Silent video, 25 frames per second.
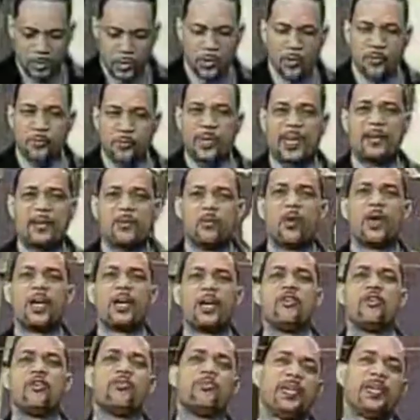You've been
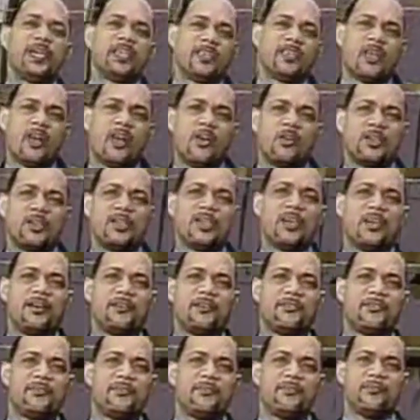where you've been long
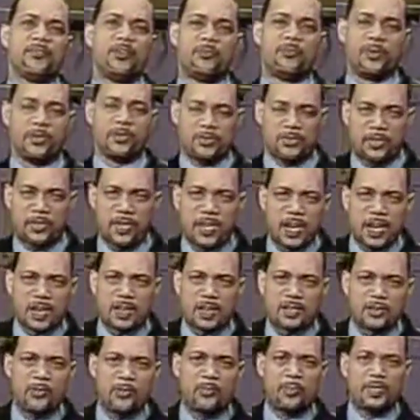enough. You've been
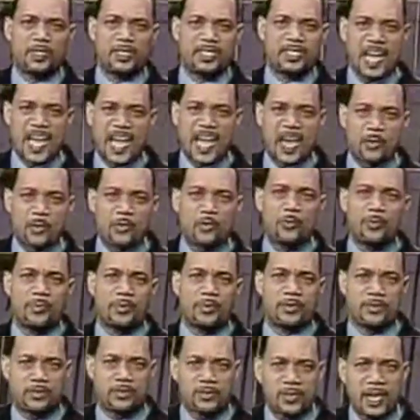stuck, you've been down, you've
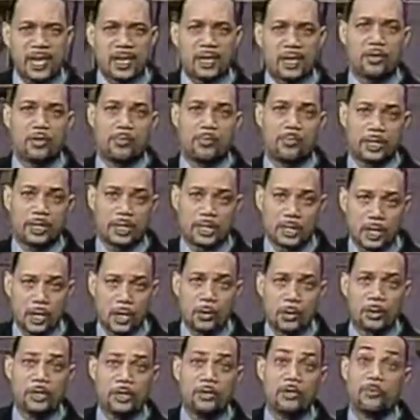been sick, you've been
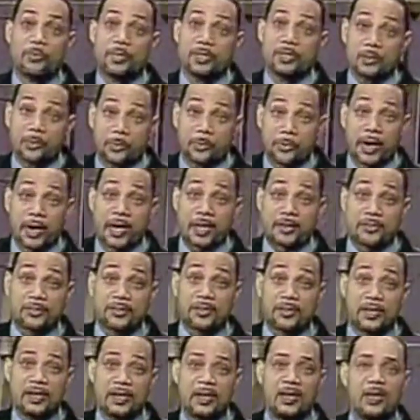lonely, you've been
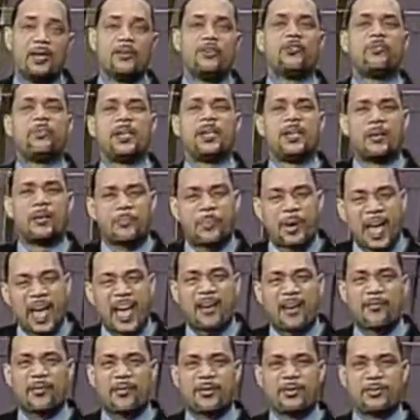depressed, you've been
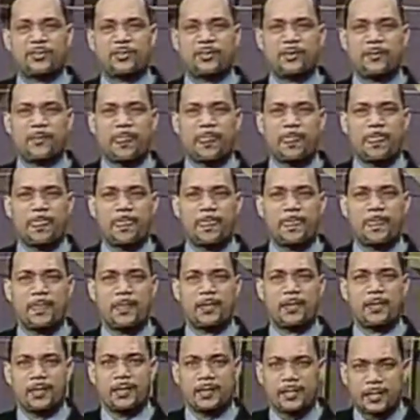impoverished
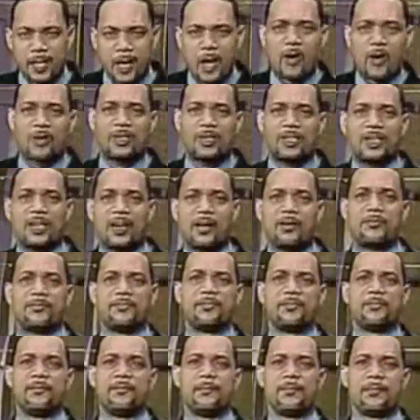long
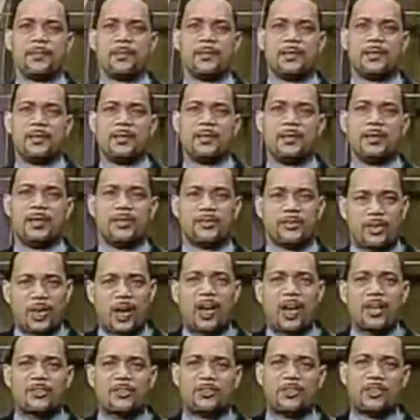enough. It's
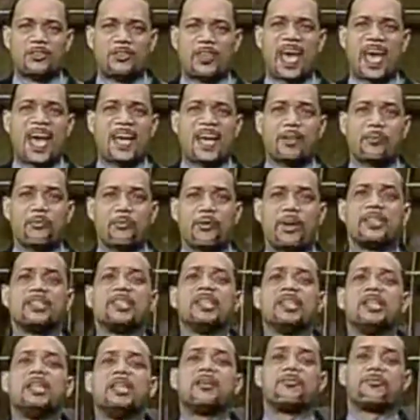God's desire to bring
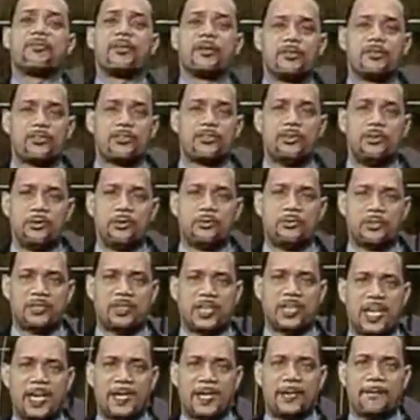deliverance to you
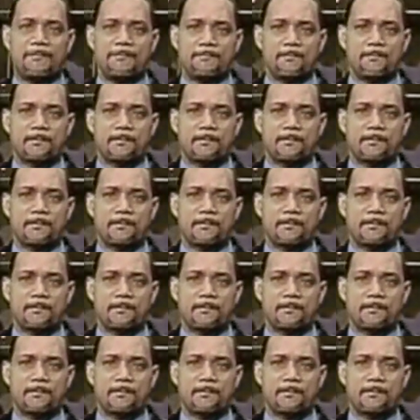today.